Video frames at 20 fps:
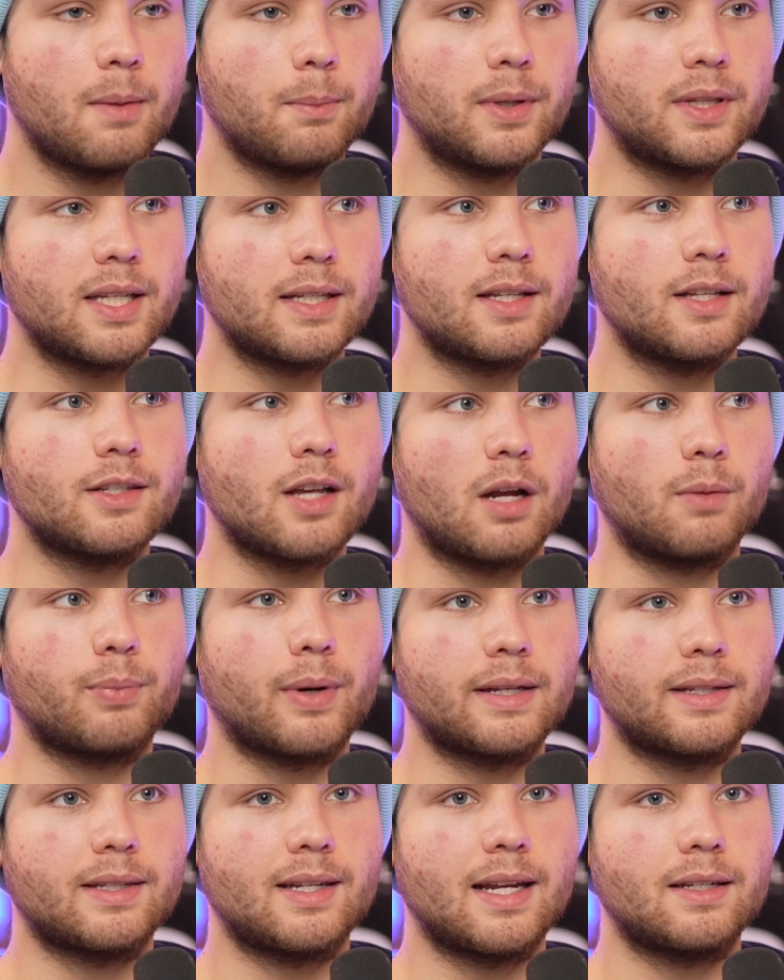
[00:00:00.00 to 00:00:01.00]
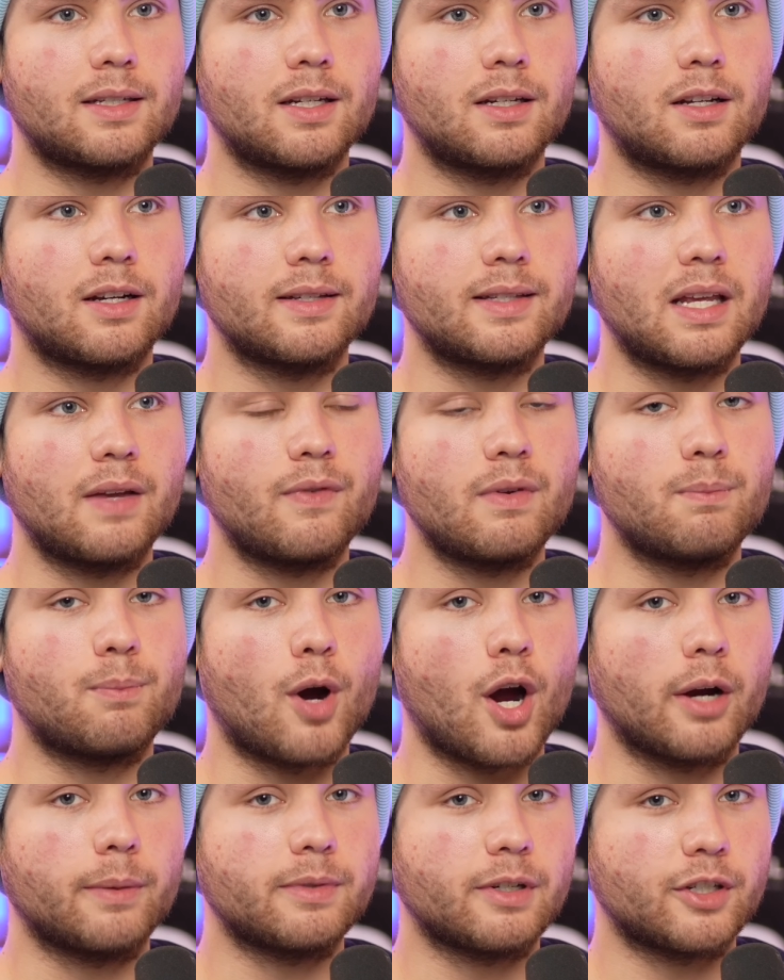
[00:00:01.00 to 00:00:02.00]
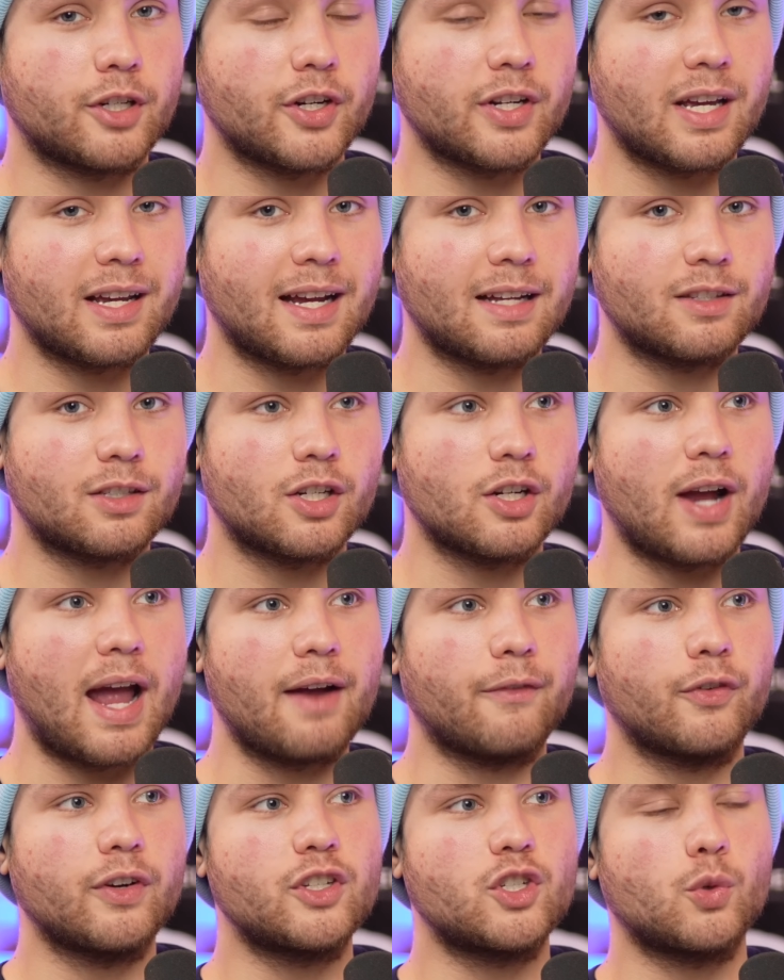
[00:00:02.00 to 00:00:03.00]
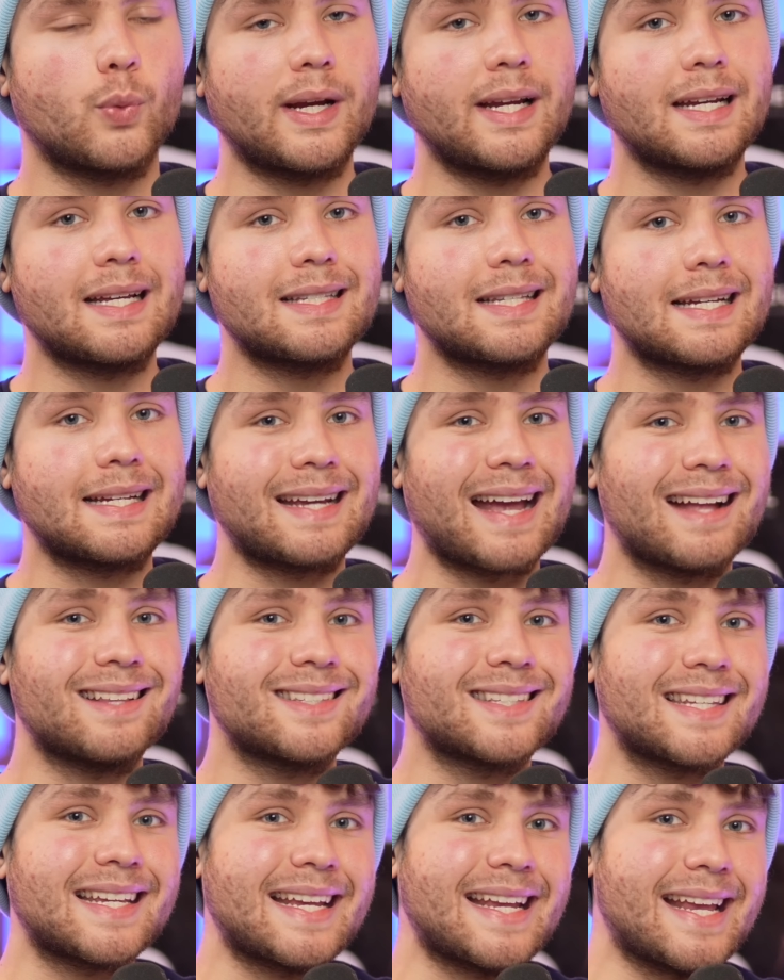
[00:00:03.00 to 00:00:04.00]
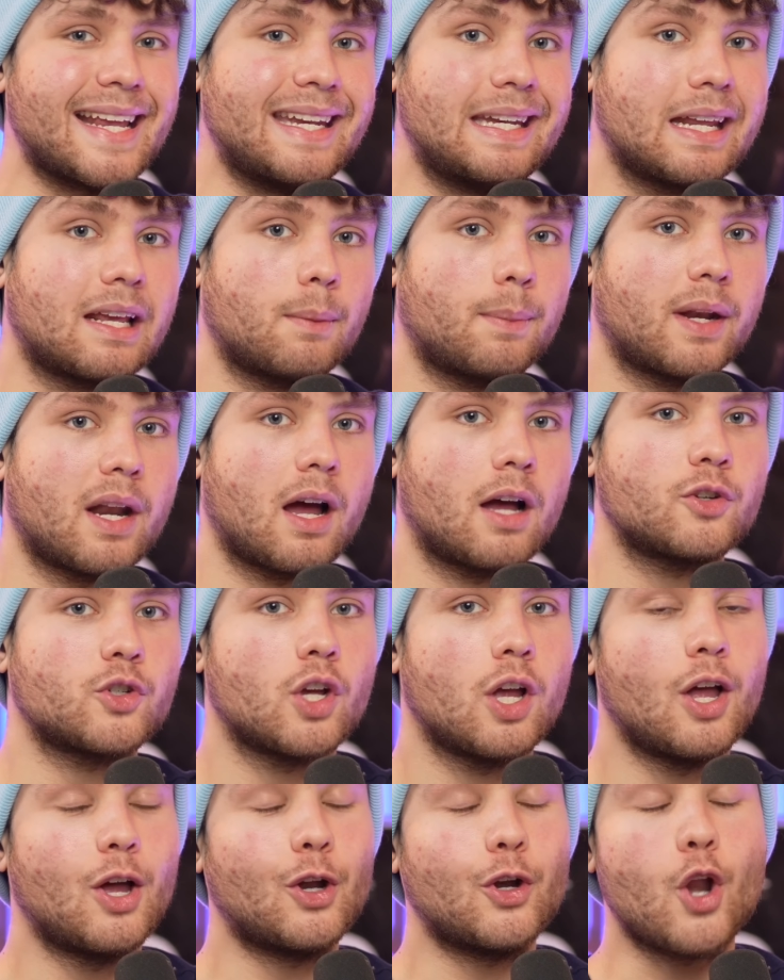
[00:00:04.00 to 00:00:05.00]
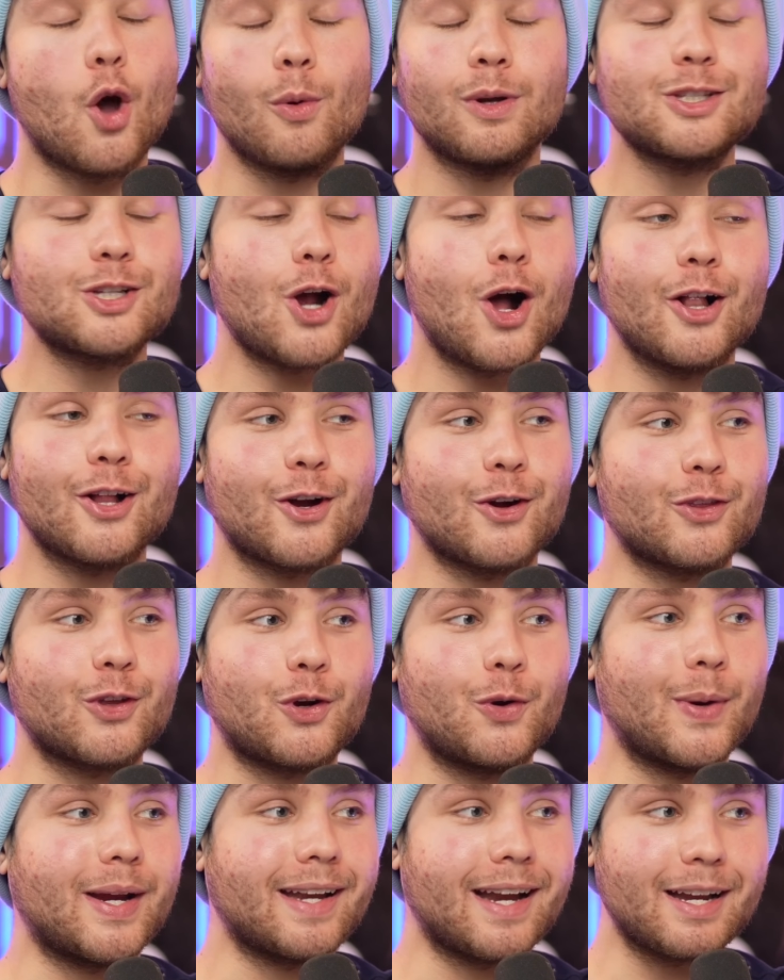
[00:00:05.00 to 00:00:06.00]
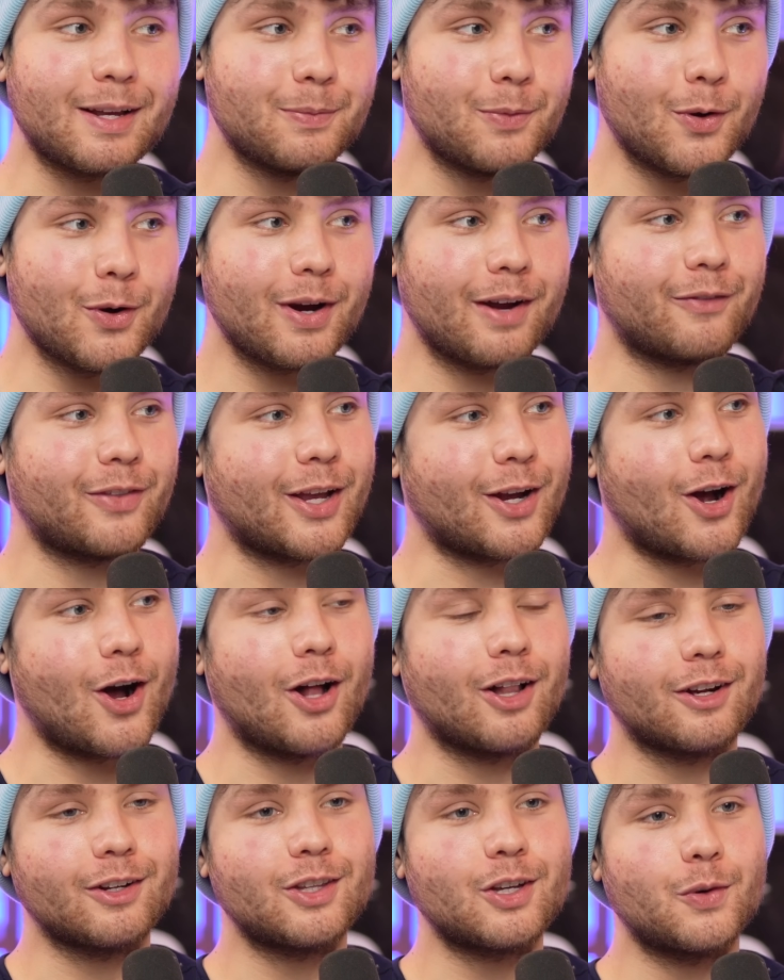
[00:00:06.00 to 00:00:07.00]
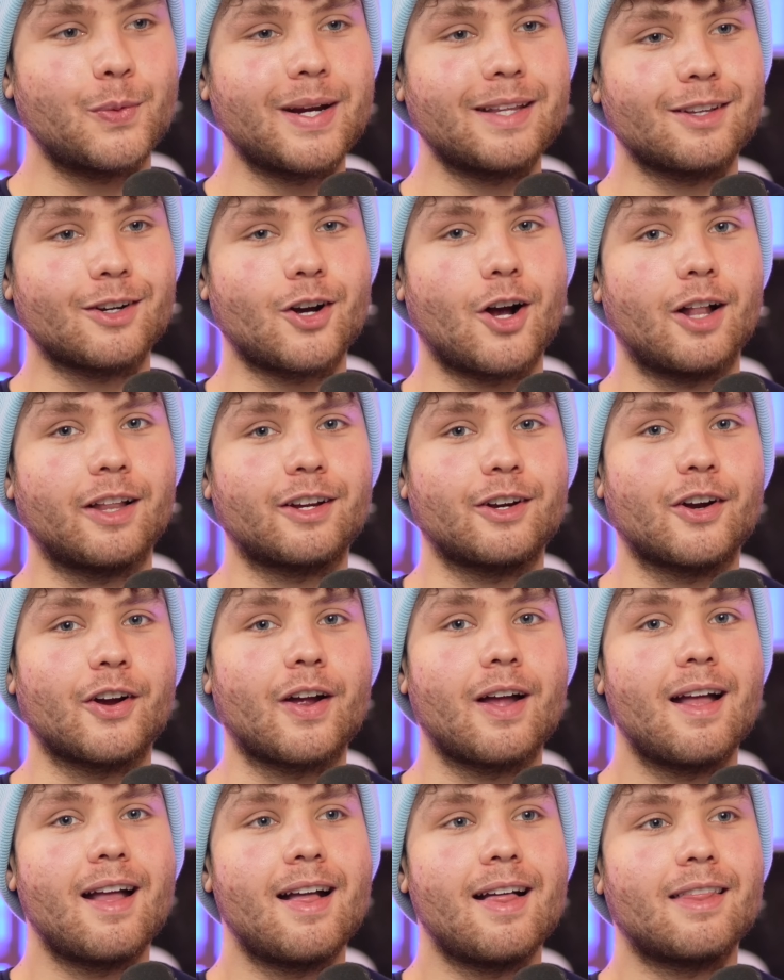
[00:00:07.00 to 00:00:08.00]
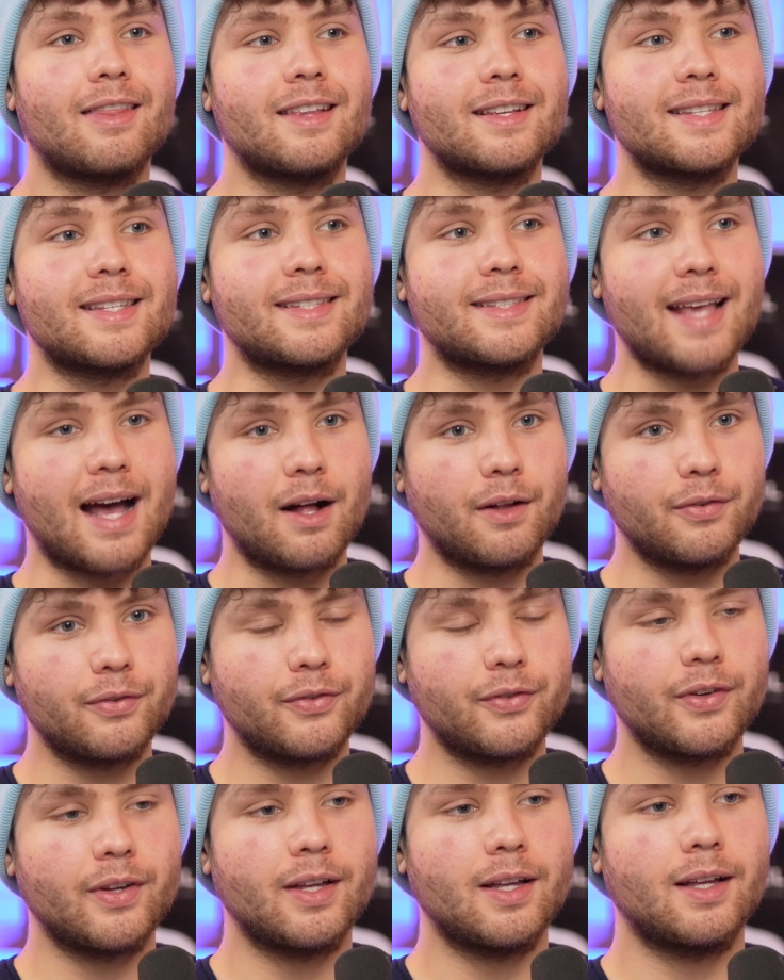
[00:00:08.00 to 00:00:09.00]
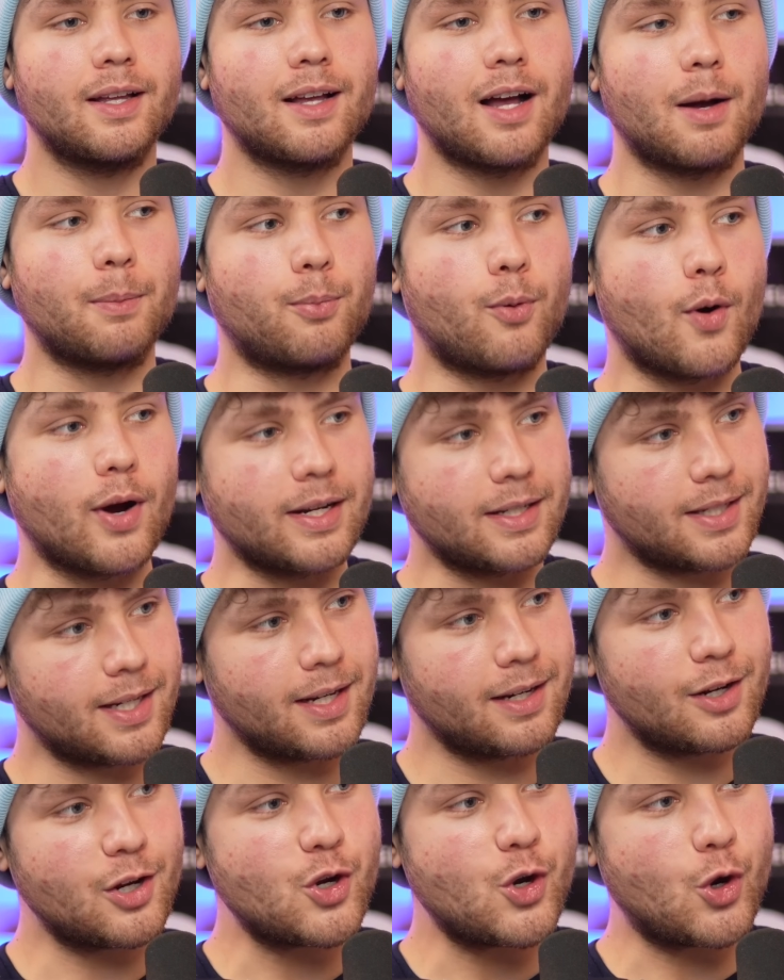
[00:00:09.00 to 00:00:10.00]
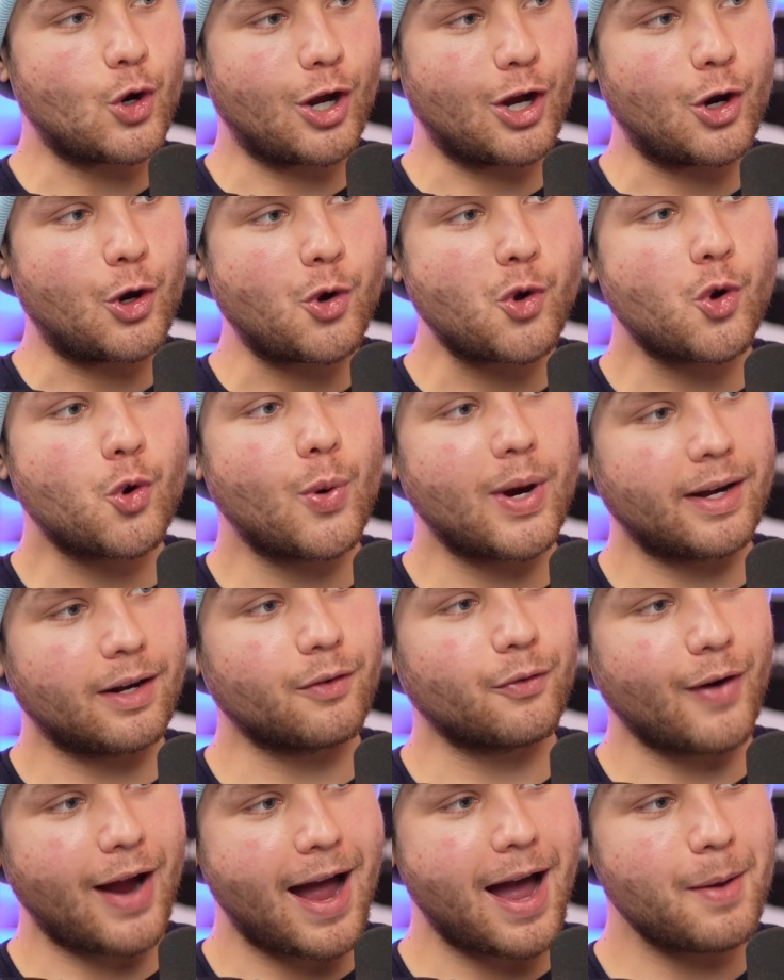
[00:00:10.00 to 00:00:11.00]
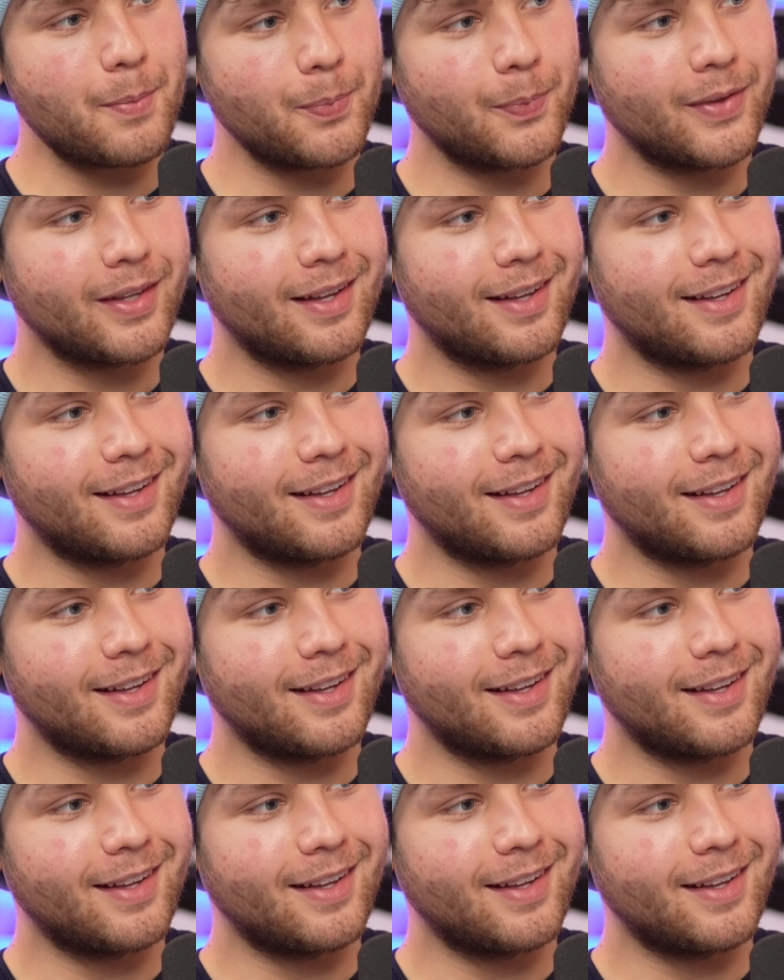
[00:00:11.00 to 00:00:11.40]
But this is unprecedented because even barbs are turning against her. Every tweet is against Nicki Minaj. No one's calling her the queen anymore. If they call her the queen, they're calling her the self appointed queen of rap.